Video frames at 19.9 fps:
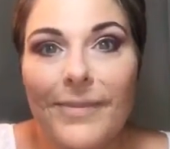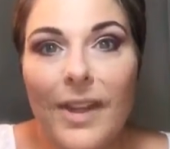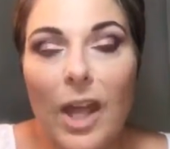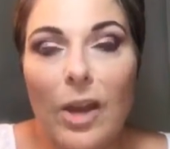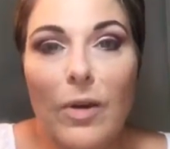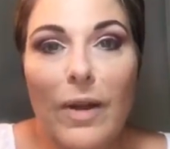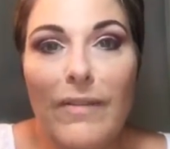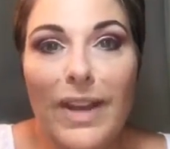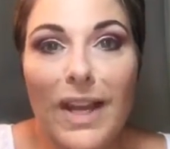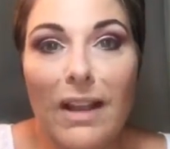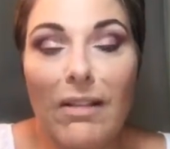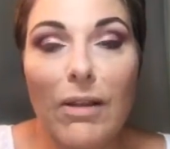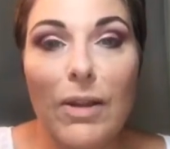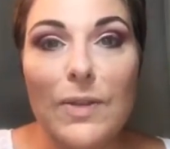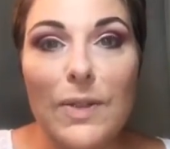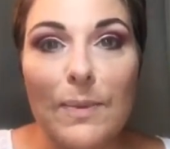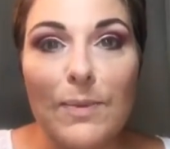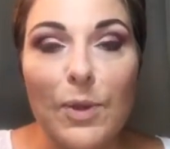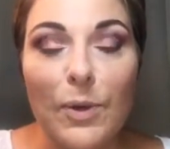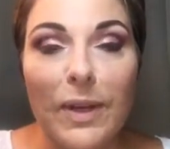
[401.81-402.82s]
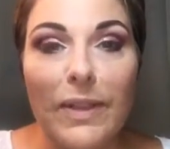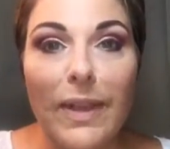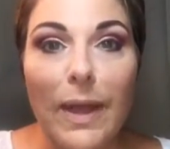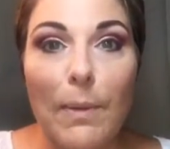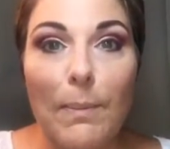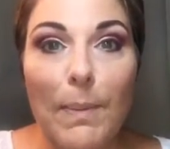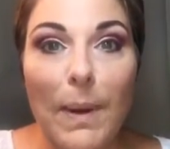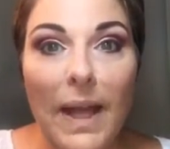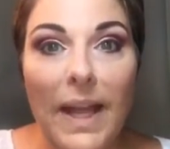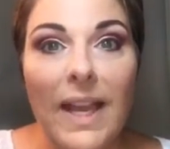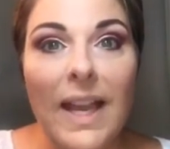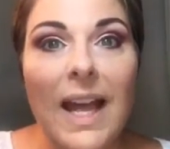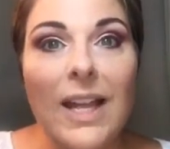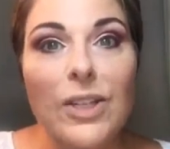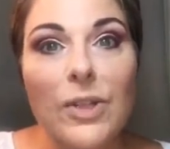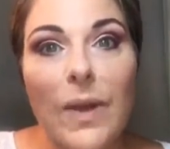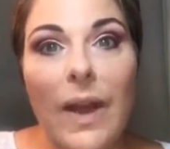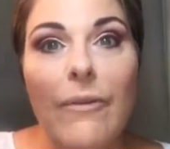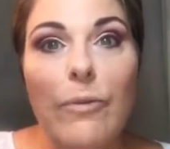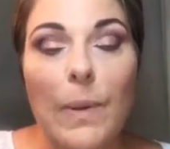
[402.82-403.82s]
I don't have any close-ups or anything, but I
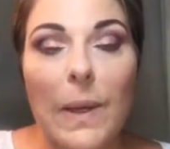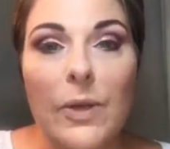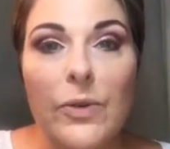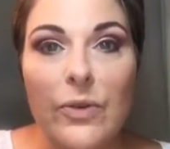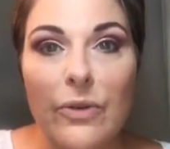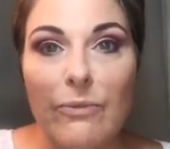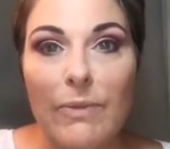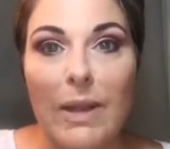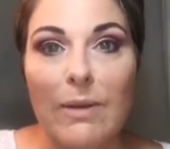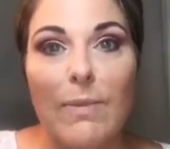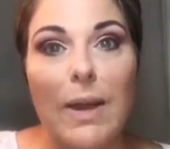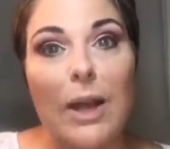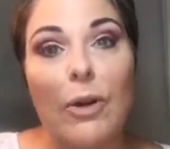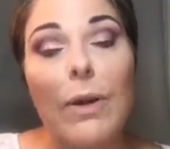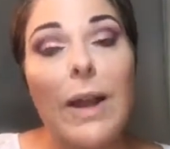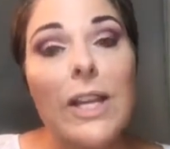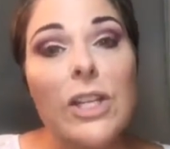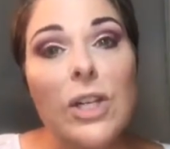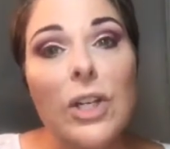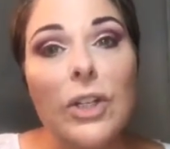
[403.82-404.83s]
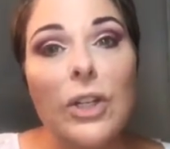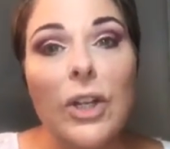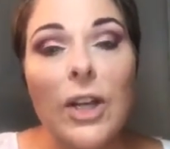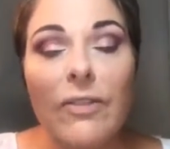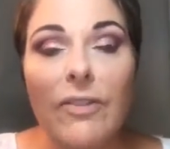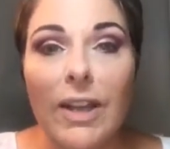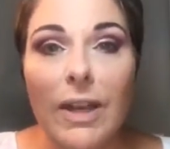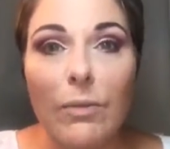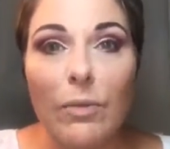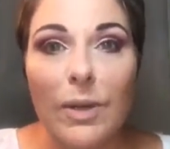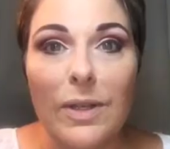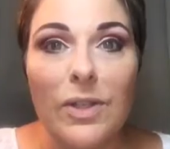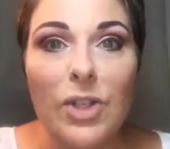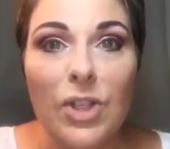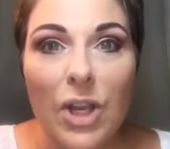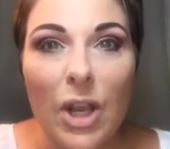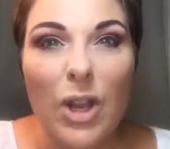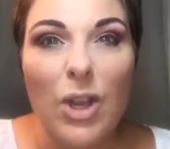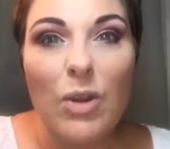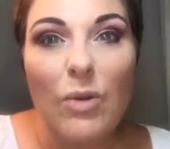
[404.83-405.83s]
do have a picture of me and my granddaughter that would
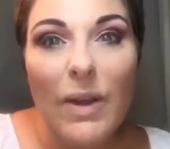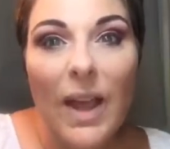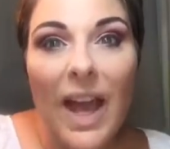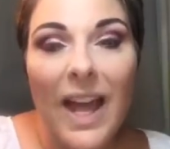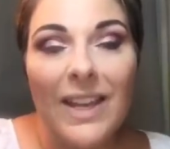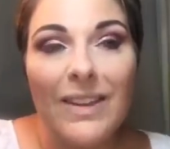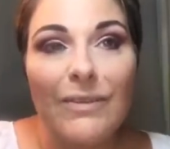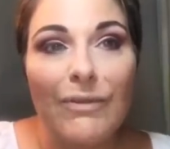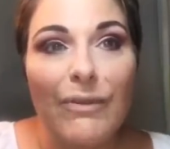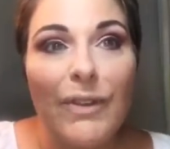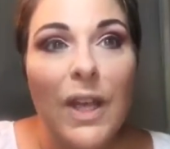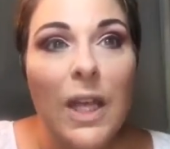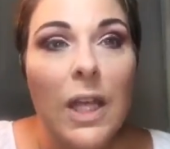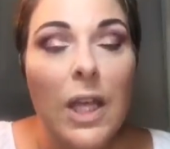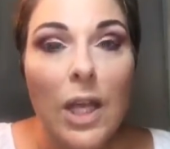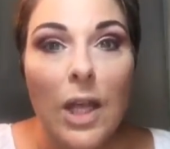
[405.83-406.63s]
show you kind of